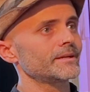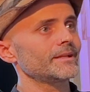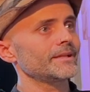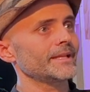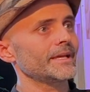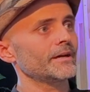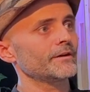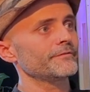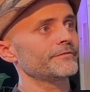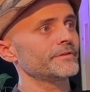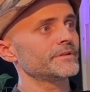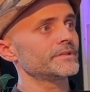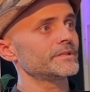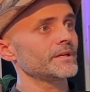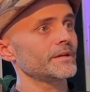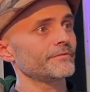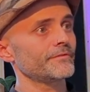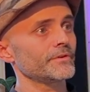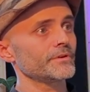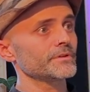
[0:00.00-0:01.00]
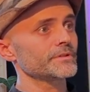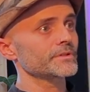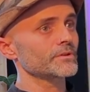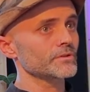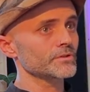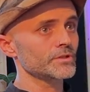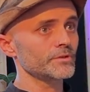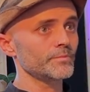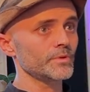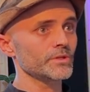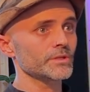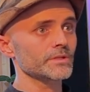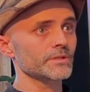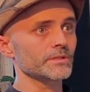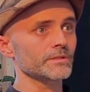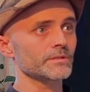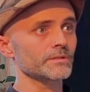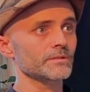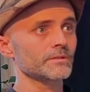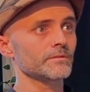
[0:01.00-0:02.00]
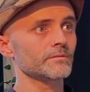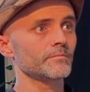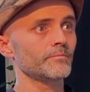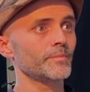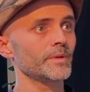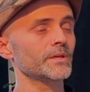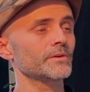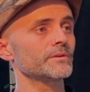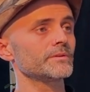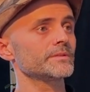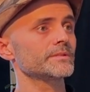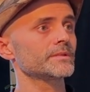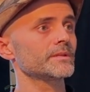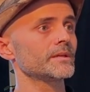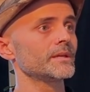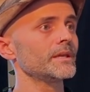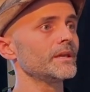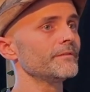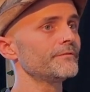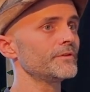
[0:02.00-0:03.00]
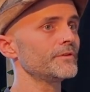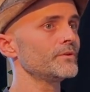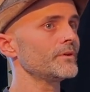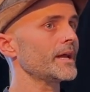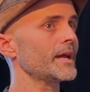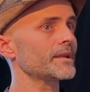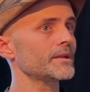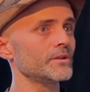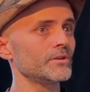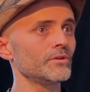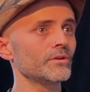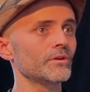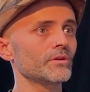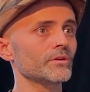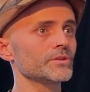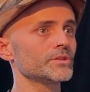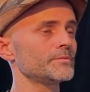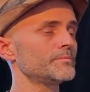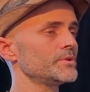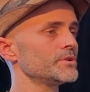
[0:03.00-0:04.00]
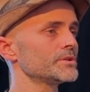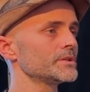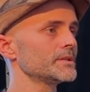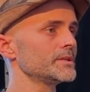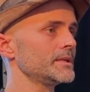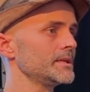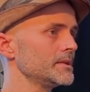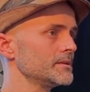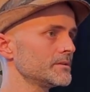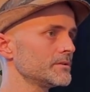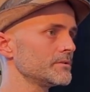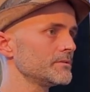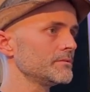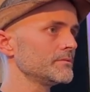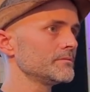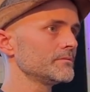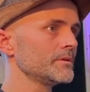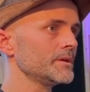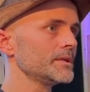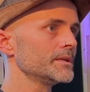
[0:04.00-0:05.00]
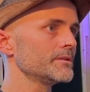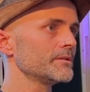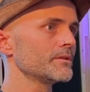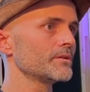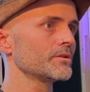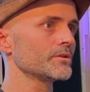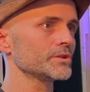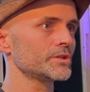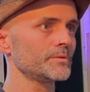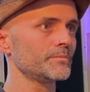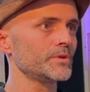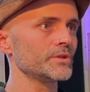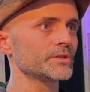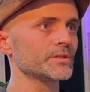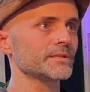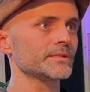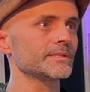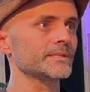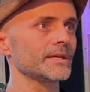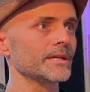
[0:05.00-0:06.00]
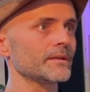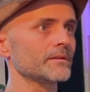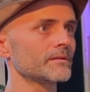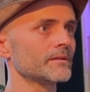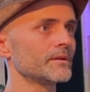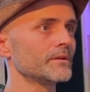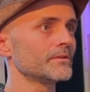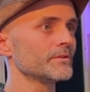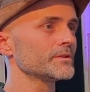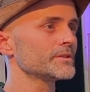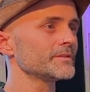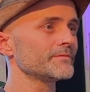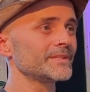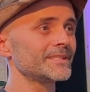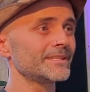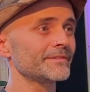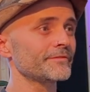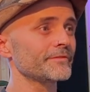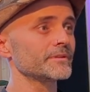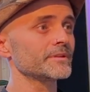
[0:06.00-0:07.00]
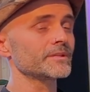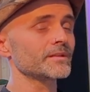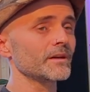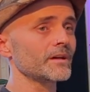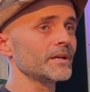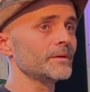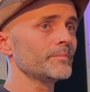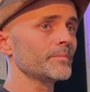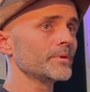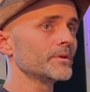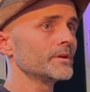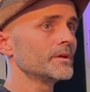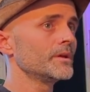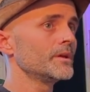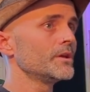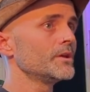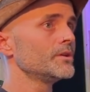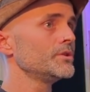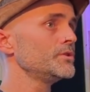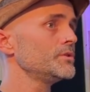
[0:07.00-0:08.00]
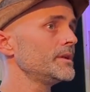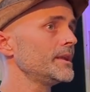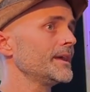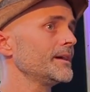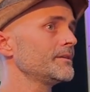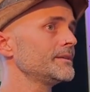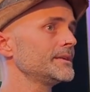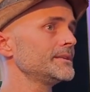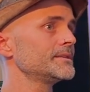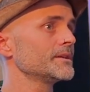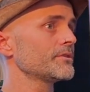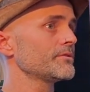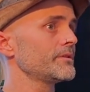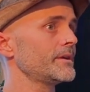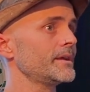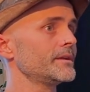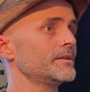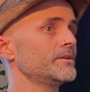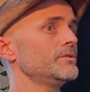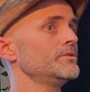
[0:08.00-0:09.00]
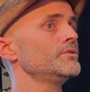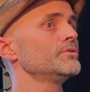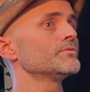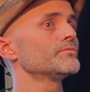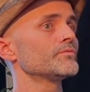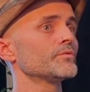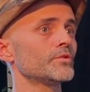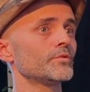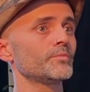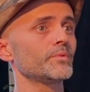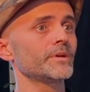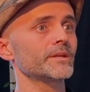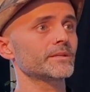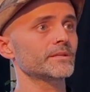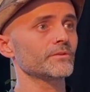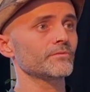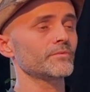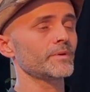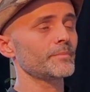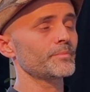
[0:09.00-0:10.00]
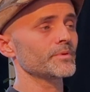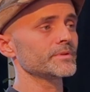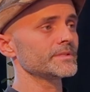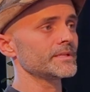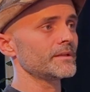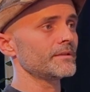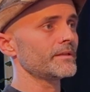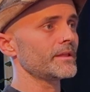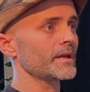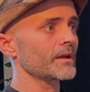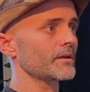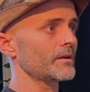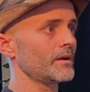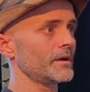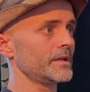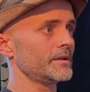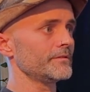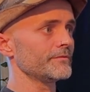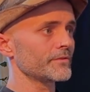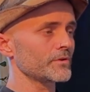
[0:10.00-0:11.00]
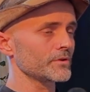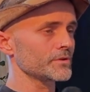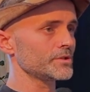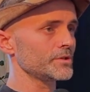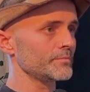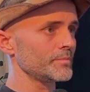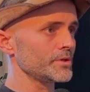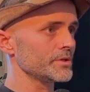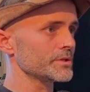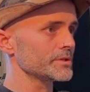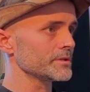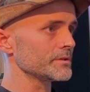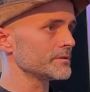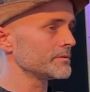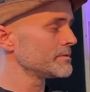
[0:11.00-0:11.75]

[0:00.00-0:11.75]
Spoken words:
allow for diverse contributions, because if you add a new contribution into the contribution set that's of a different type, you now need to create a new rubric to represent that kind of contribution.